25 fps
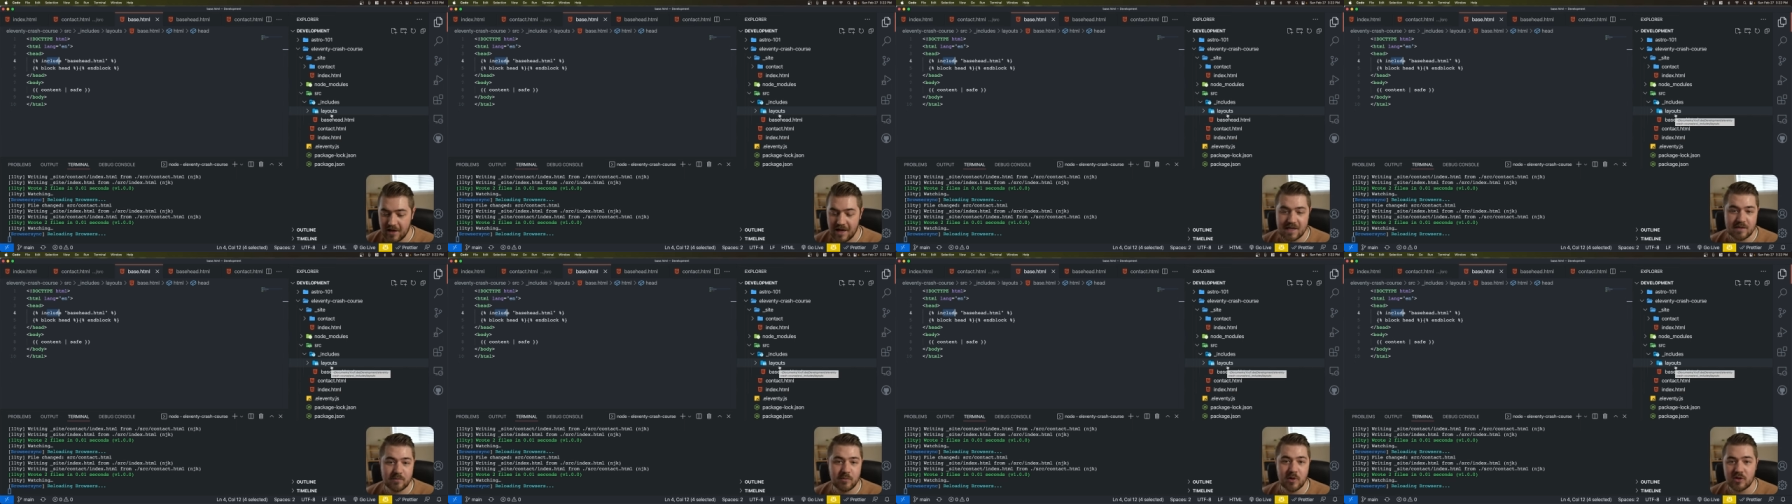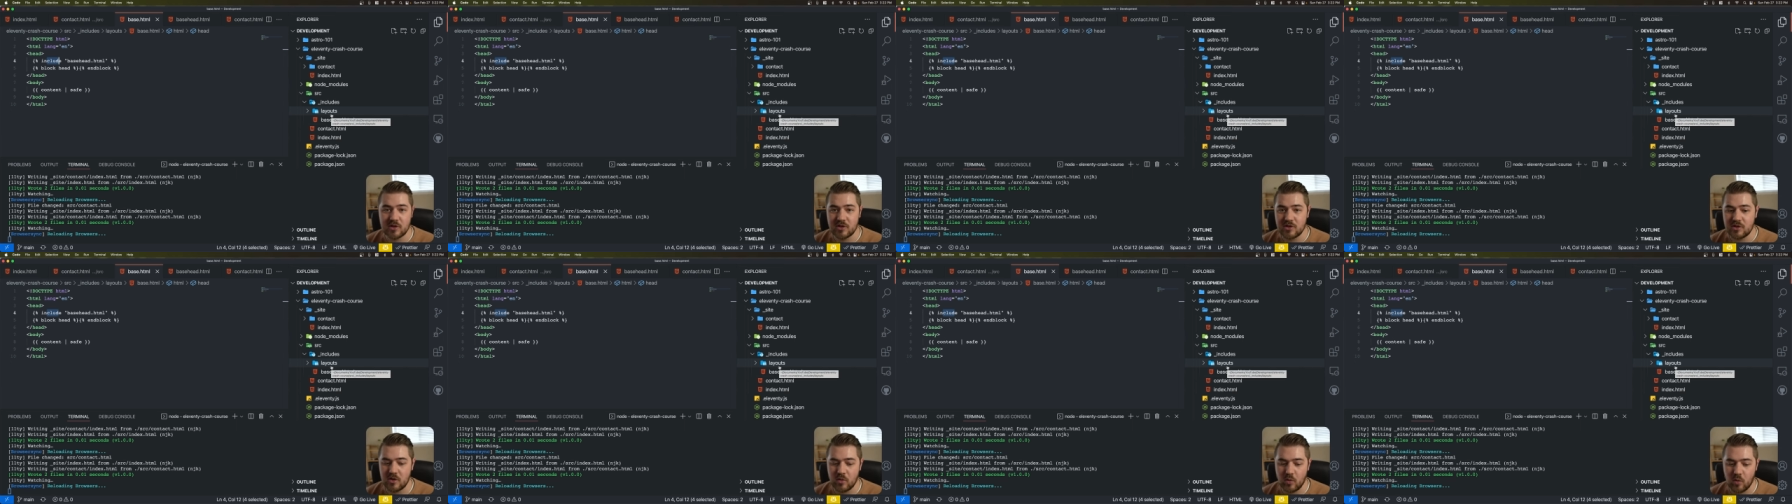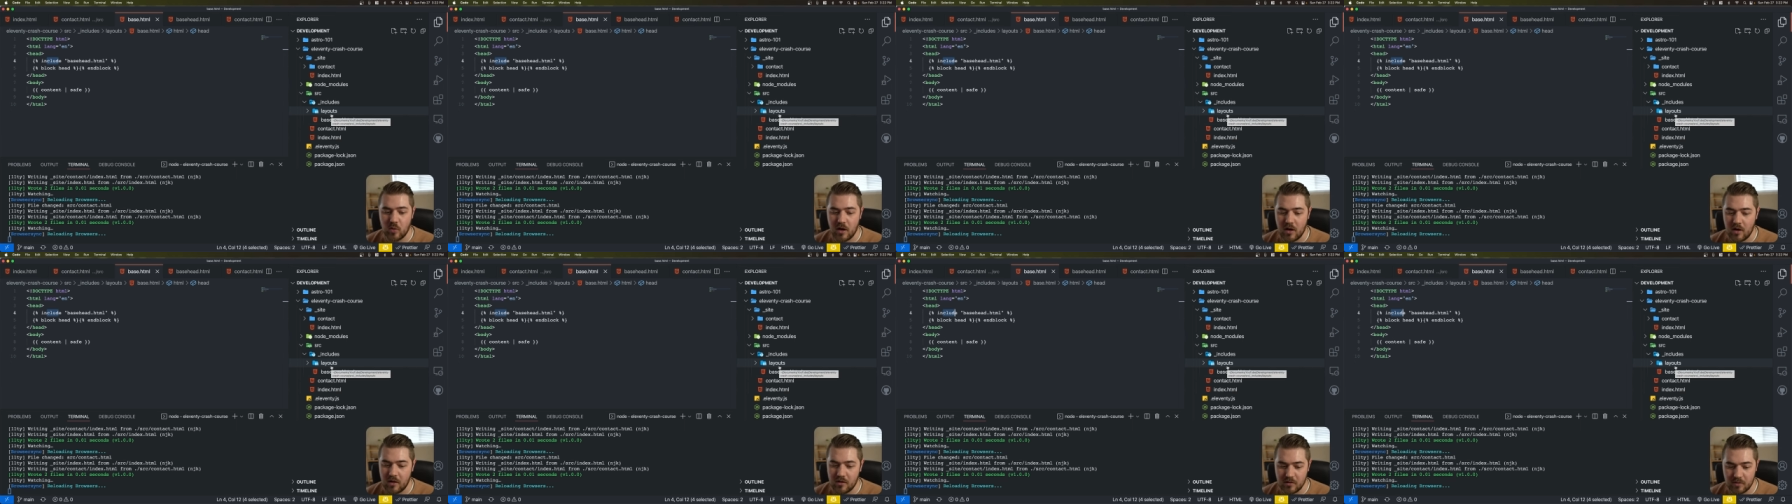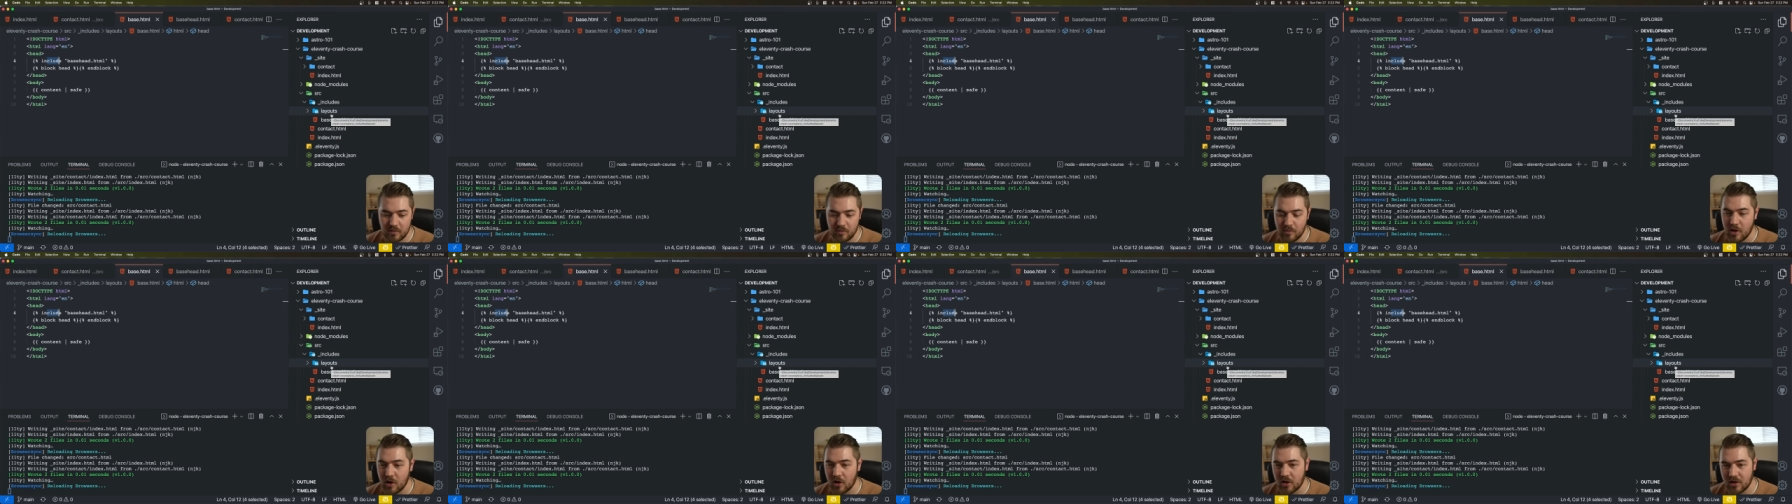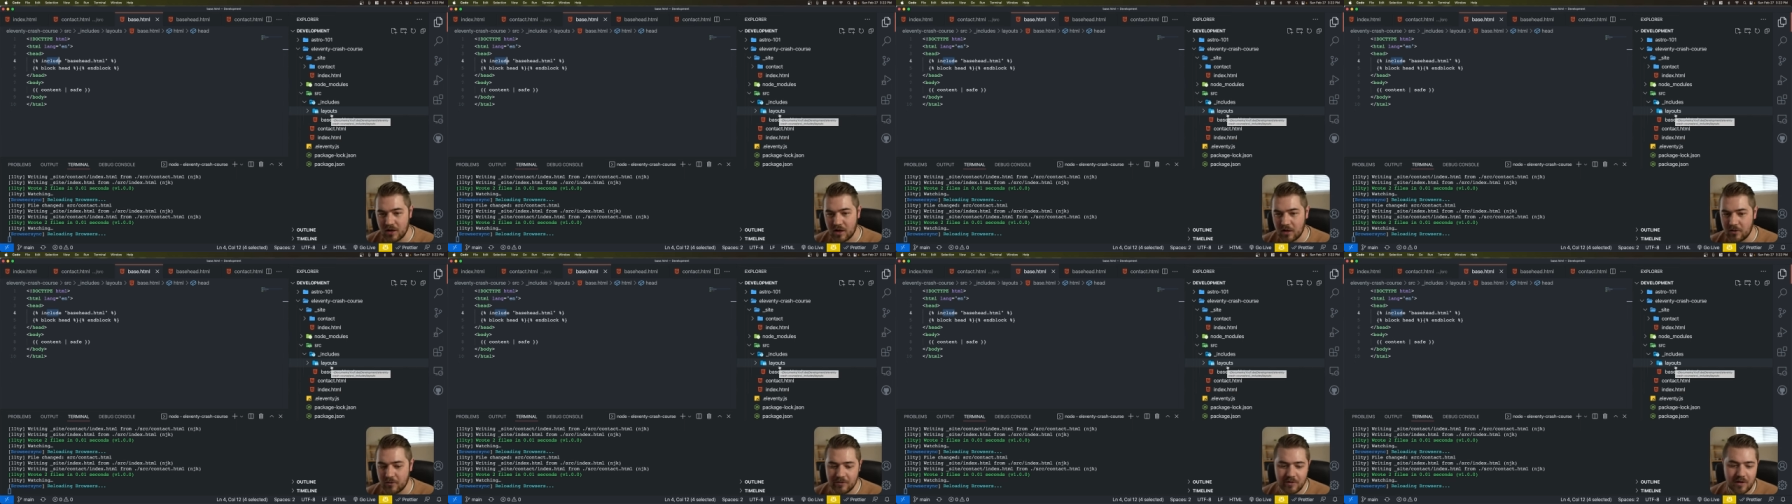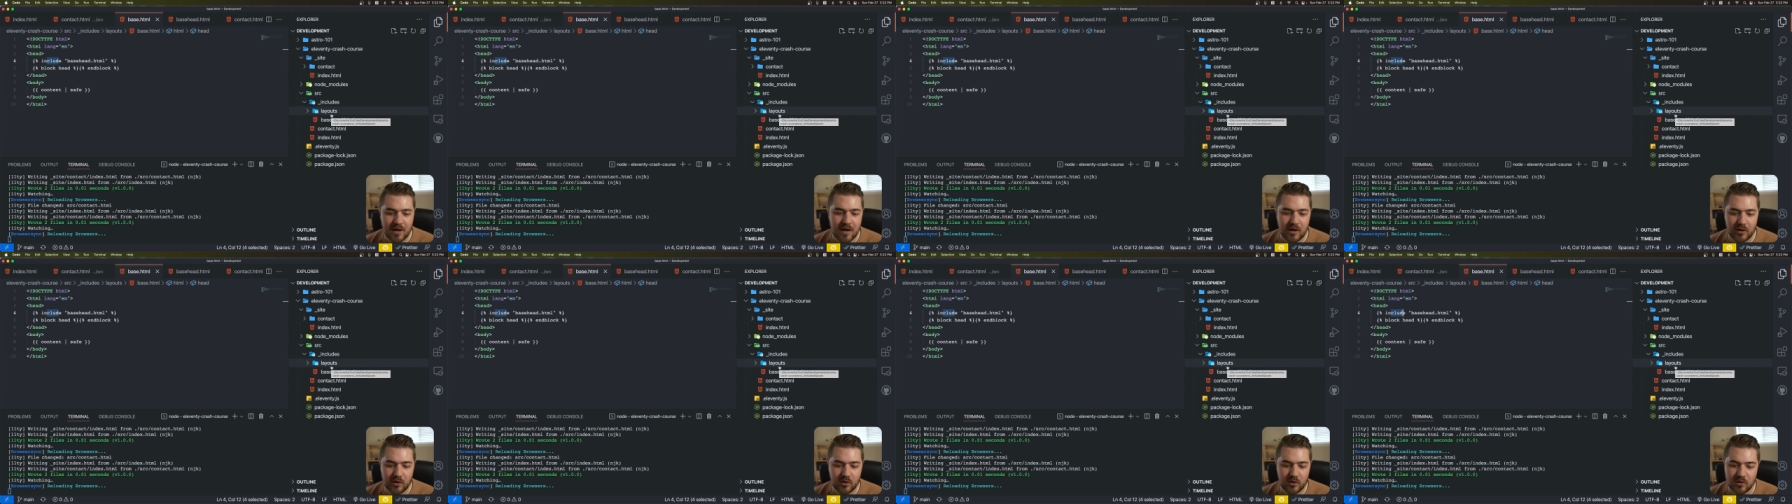as much as you want, markdown
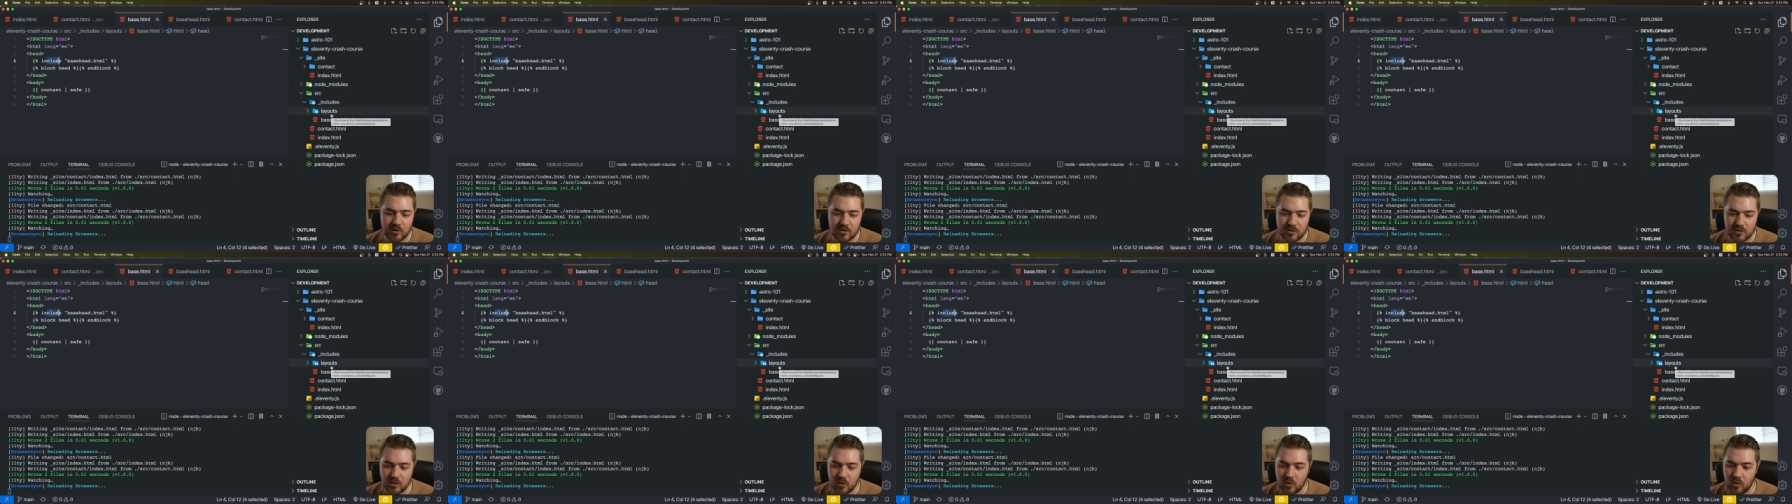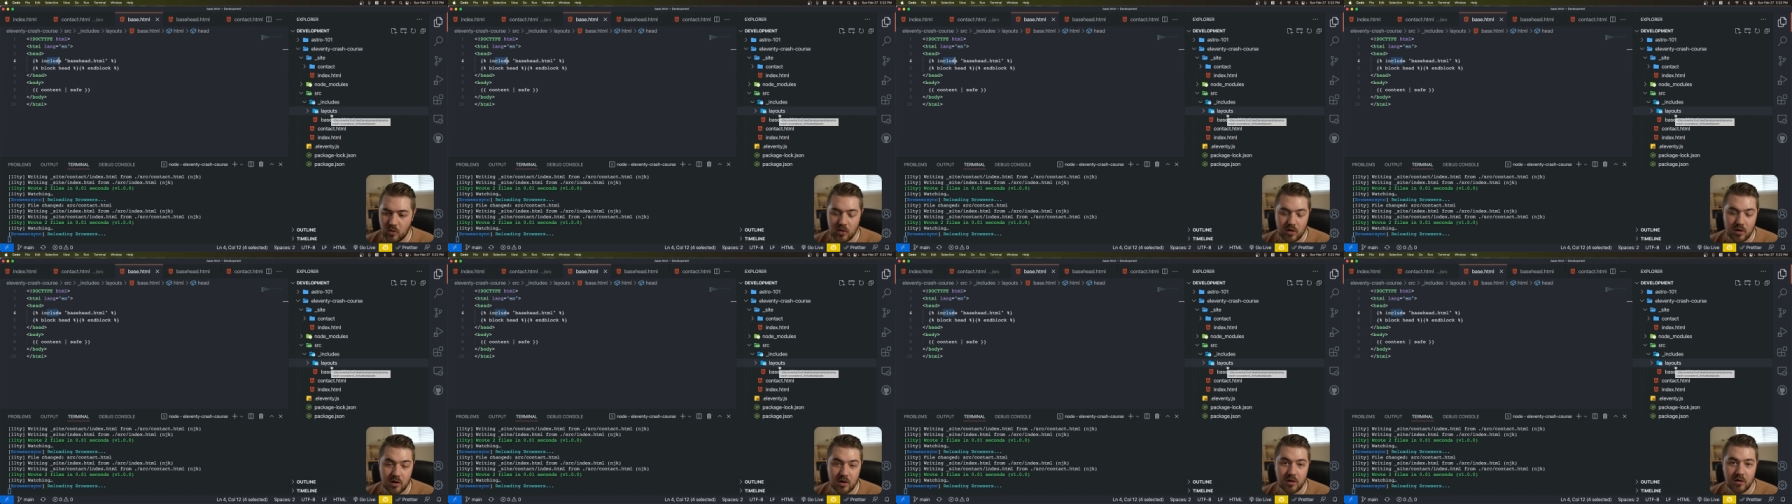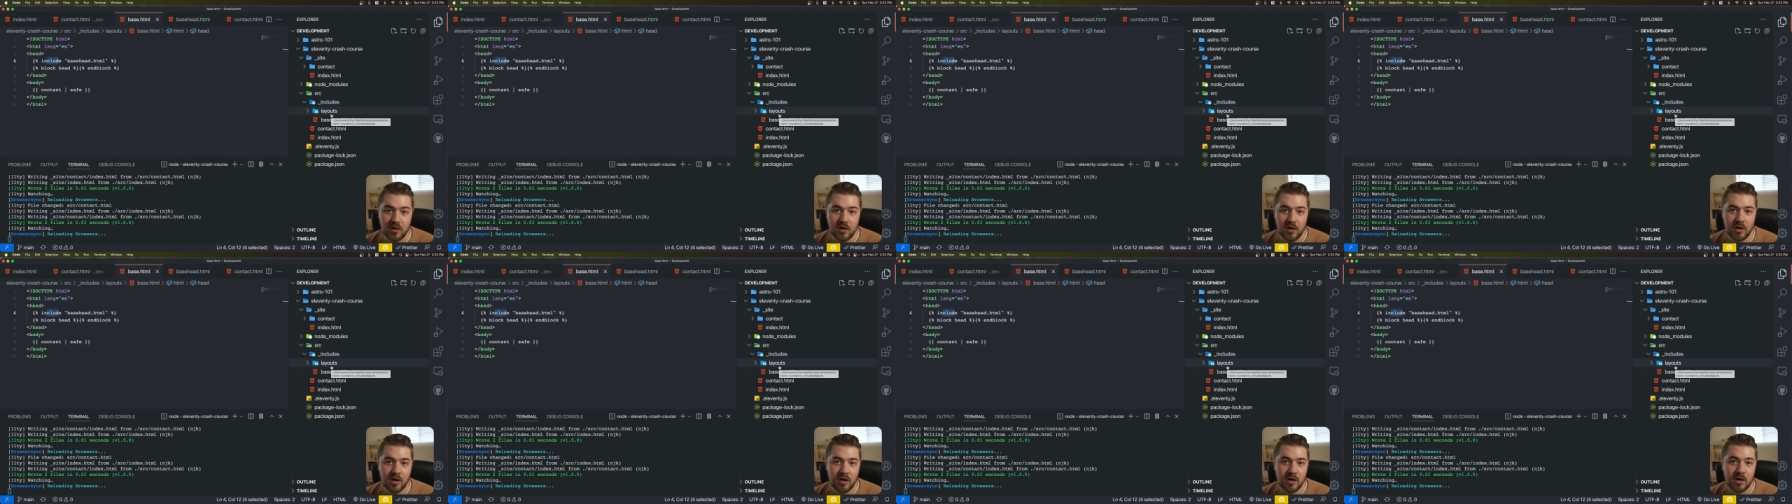files or